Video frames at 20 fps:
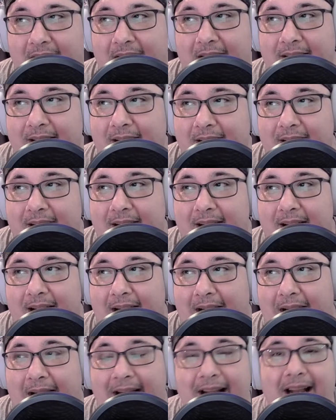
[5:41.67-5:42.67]
I
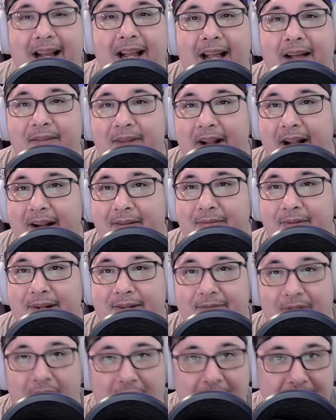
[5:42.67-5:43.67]
have every
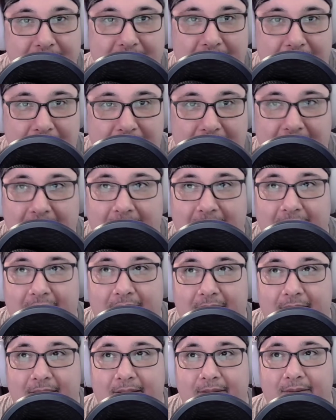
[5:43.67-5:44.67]
volume
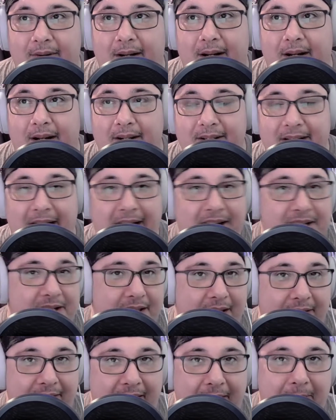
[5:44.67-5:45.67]
of Dance
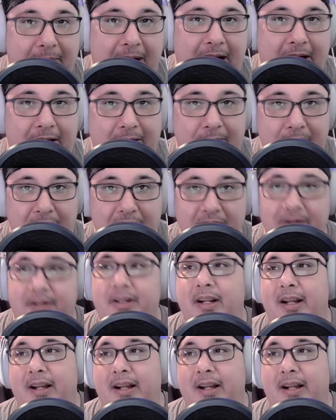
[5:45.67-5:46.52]
in the Vampire Bone,